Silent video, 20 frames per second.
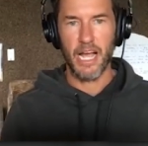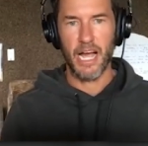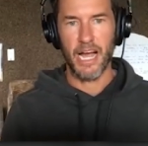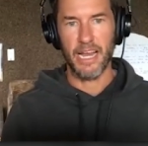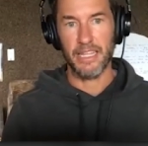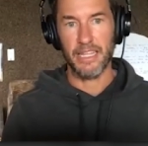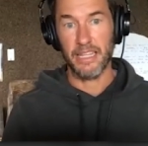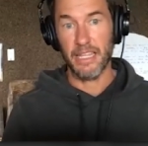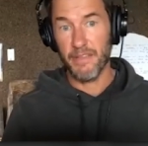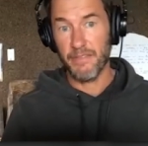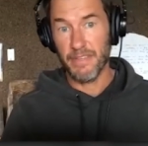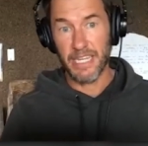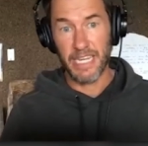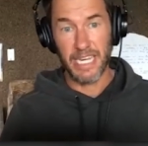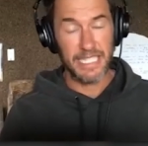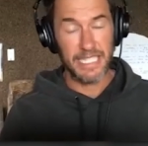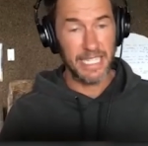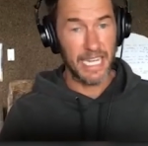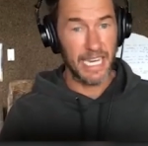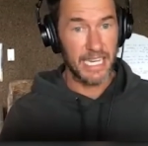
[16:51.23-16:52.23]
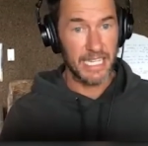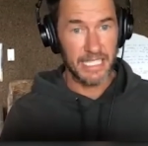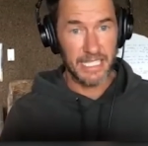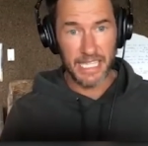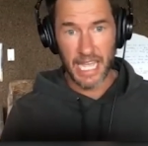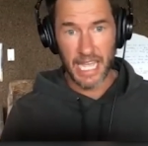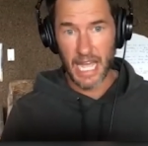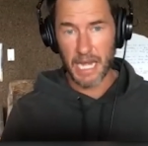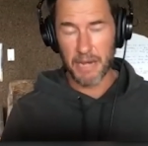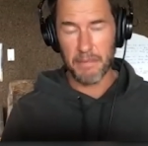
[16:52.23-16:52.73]
I lived at a tennis
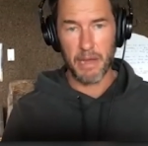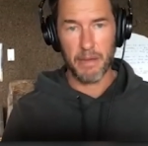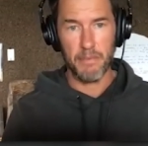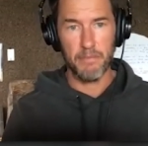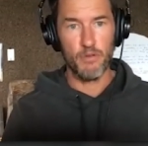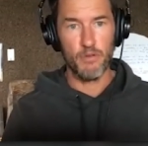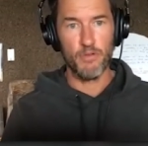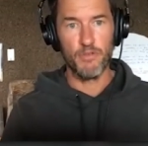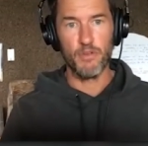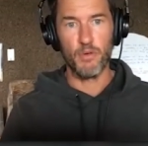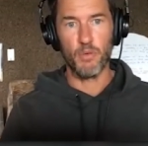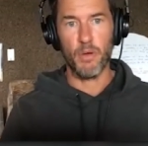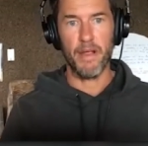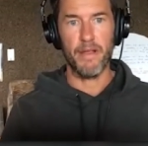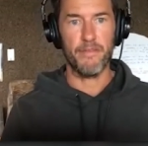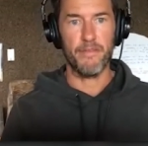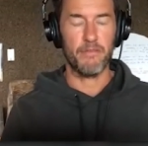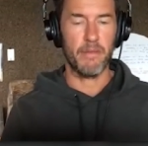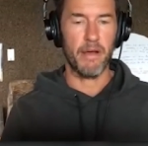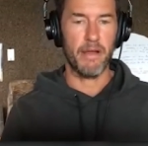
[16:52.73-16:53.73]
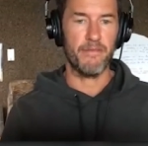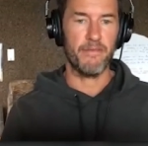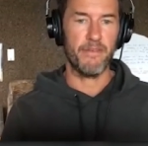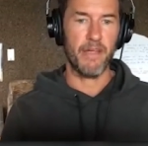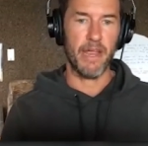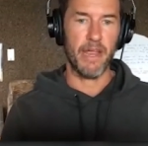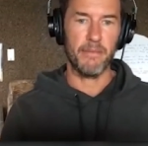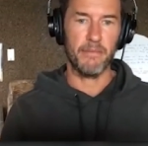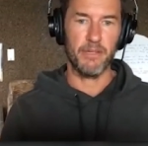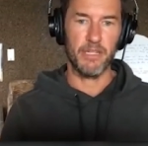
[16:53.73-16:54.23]
academy. I moved away from my
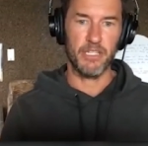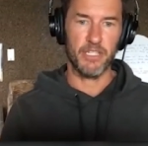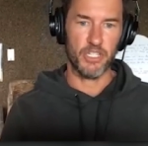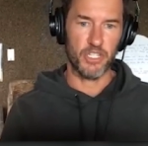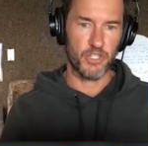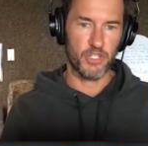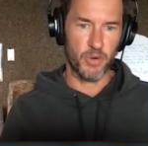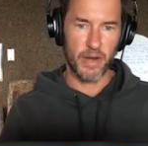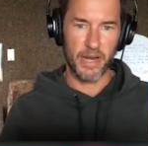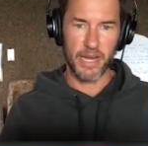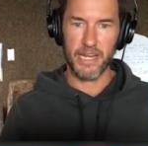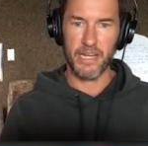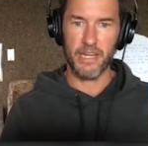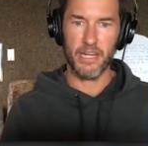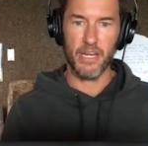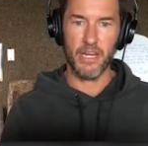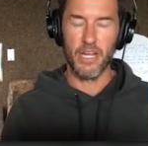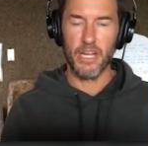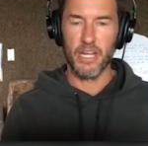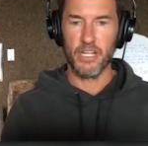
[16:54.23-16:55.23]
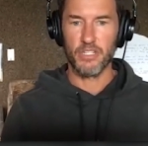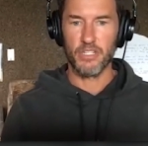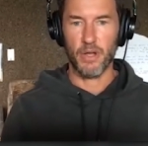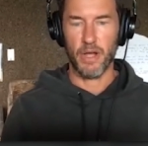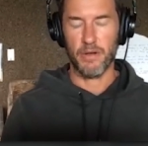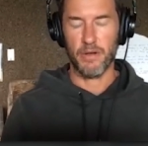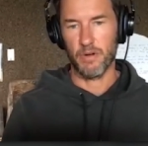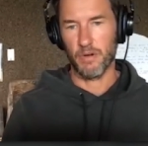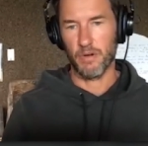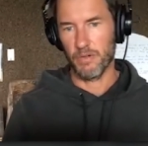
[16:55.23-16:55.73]
family to train, so
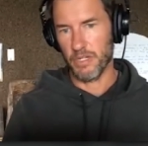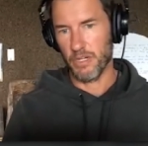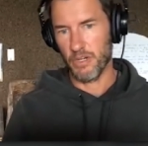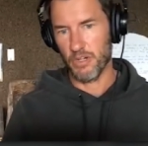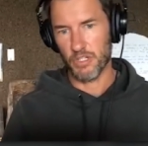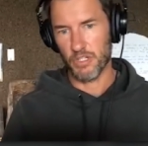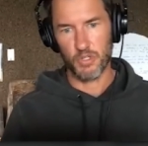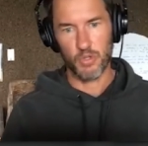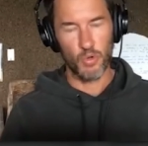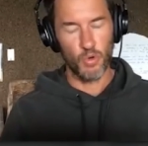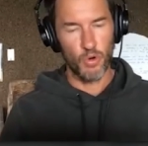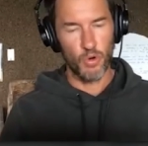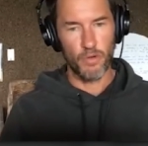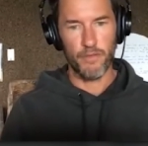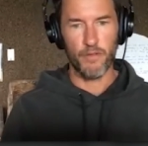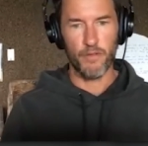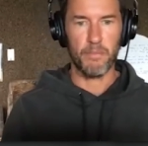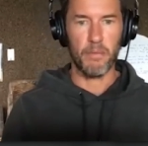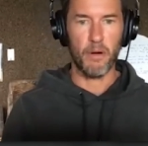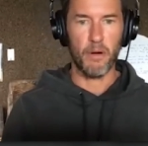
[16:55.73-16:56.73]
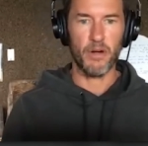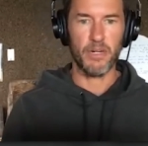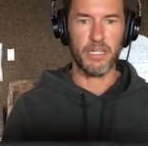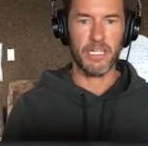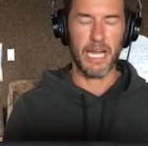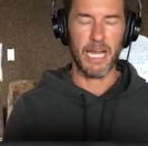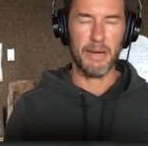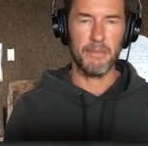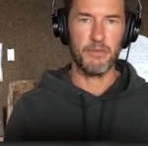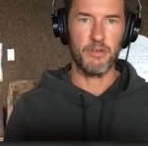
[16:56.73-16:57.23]
I would only go to school for part
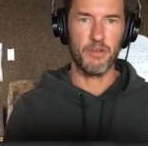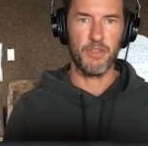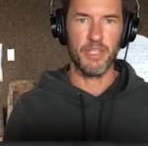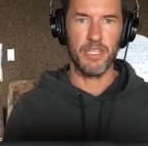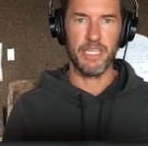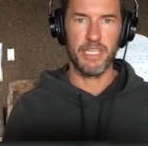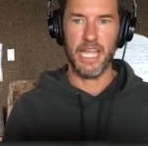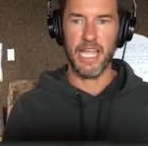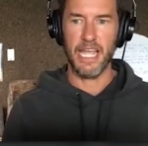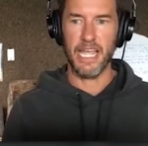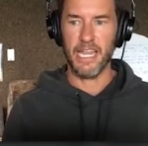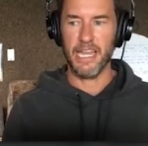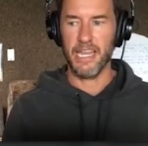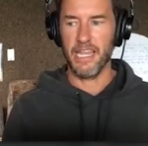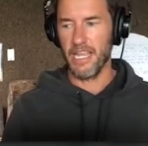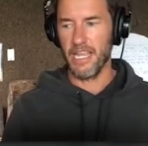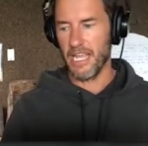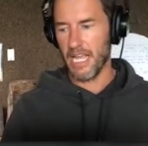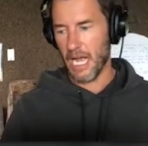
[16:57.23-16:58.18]
time during the day.